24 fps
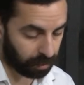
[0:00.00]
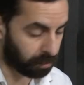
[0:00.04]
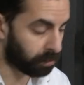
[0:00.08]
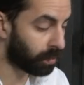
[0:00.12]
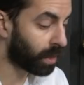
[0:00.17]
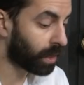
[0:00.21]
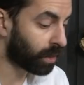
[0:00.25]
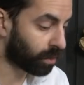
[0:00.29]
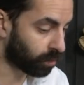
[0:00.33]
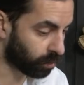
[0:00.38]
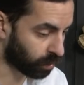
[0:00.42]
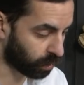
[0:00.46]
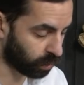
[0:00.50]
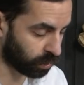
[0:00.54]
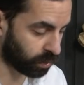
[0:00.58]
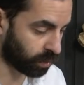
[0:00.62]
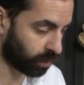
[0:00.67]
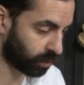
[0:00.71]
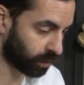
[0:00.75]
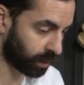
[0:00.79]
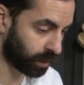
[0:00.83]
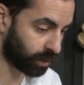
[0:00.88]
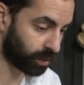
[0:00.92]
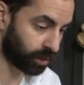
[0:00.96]
medical
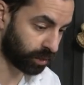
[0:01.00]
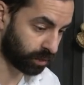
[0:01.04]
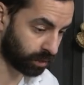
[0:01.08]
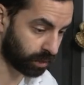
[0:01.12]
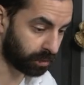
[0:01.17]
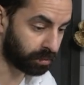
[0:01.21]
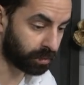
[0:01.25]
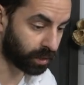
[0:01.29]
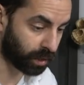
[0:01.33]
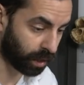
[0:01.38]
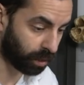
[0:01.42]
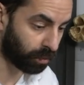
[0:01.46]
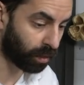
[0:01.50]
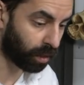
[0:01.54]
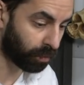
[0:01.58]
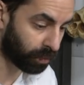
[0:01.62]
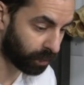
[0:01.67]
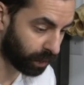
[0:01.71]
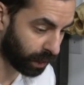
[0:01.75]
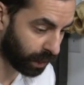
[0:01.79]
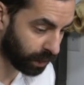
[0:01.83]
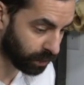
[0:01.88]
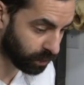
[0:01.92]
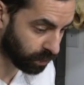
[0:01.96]
consultations seem to come
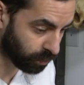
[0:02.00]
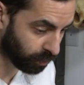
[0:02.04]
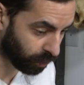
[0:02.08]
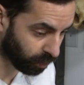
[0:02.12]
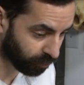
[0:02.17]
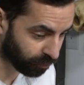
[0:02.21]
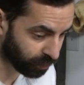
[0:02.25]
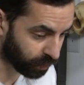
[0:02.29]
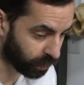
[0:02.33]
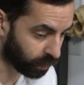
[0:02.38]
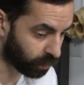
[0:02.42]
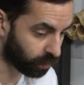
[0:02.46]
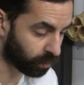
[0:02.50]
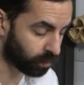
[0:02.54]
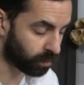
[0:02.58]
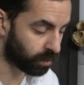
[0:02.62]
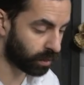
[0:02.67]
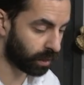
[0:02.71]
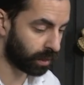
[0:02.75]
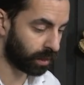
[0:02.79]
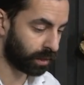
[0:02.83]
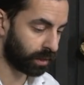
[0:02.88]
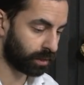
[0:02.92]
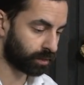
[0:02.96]
up in ASMR
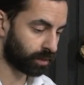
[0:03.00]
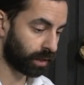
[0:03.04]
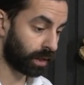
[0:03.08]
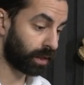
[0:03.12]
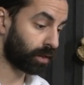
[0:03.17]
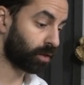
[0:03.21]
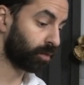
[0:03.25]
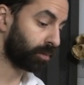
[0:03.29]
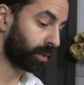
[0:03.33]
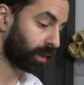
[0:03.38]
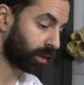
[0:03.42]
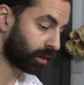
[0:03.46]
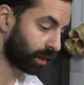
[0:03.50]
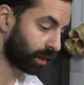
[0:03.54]
videos. So that got me